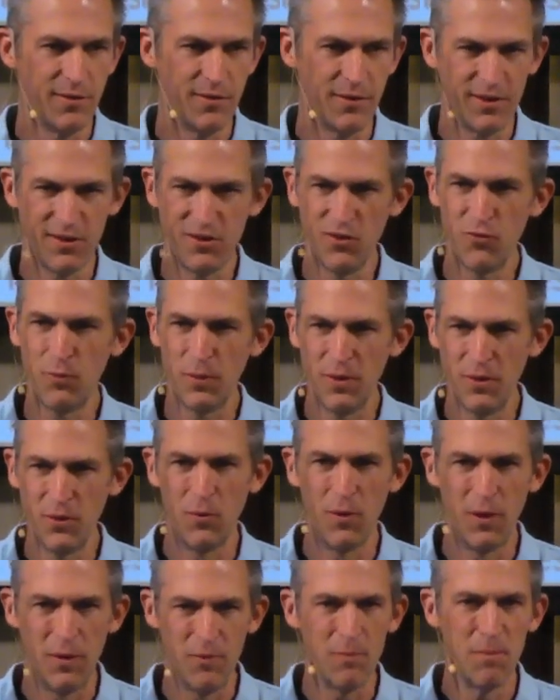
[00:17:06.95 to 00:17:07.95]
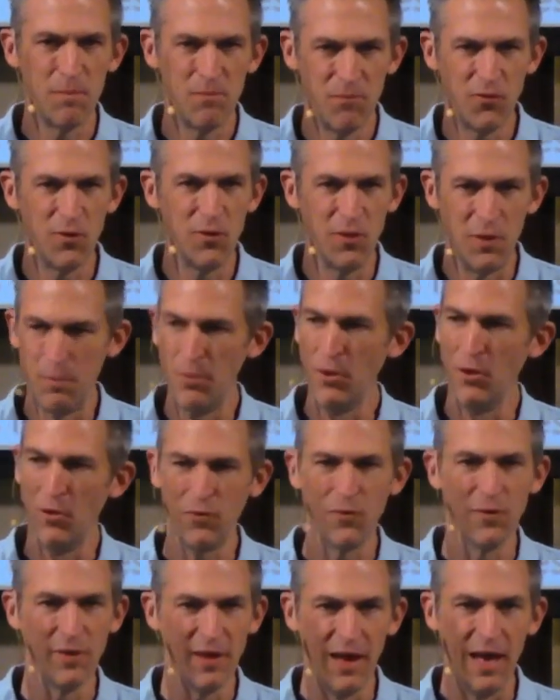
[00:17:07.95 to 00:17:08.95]
Like you've been the one footing the bill
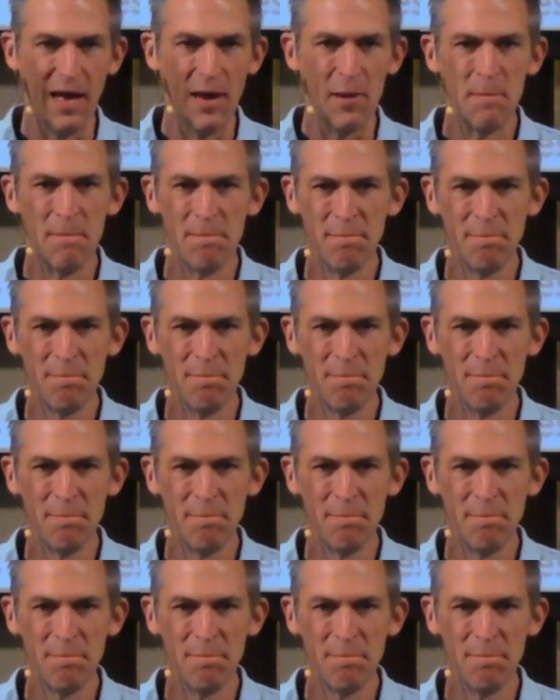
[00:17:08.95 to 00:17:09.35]
for that.